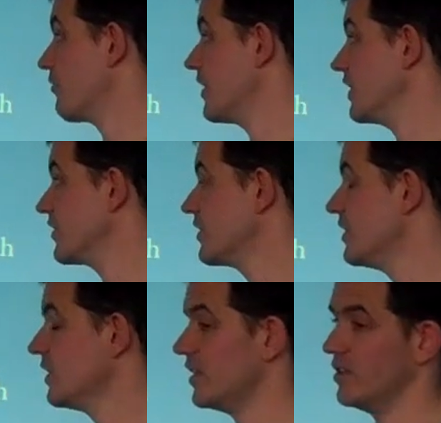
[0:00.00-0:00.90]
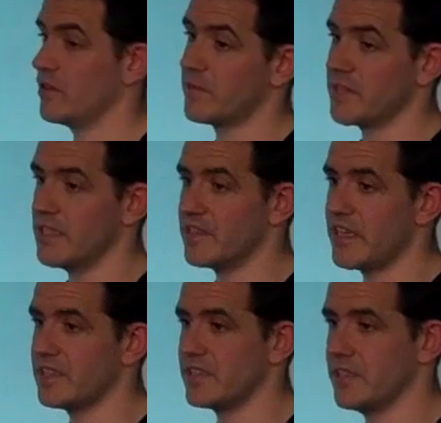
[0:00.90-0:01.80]
um, grains you can obviously get
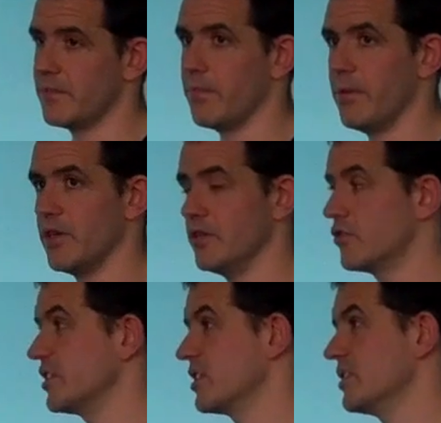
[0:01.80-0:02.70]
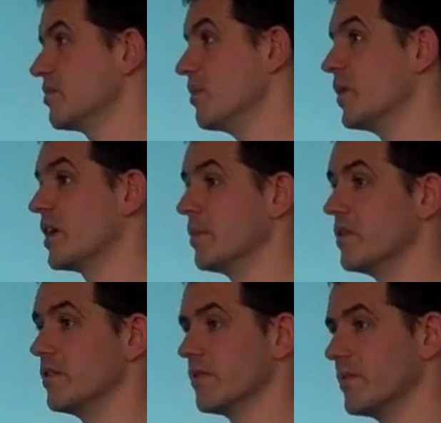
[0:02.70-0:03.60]
tested by nutritionists, and we're going
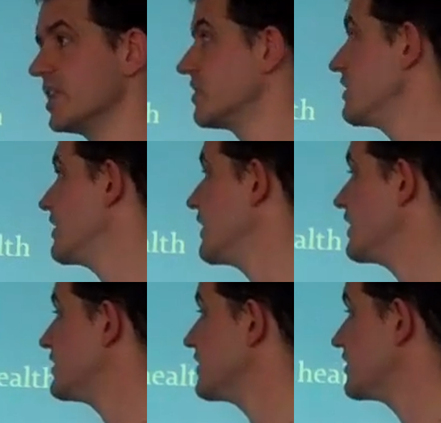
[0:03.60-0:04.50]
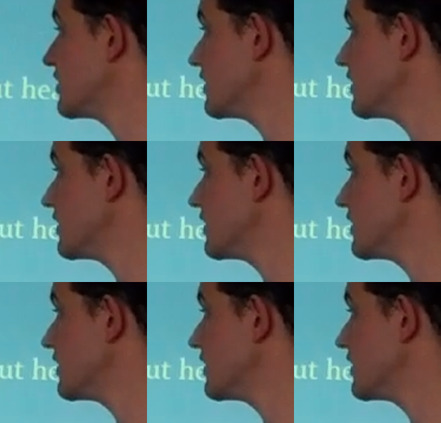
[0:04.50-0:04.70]
to be doing some testing here later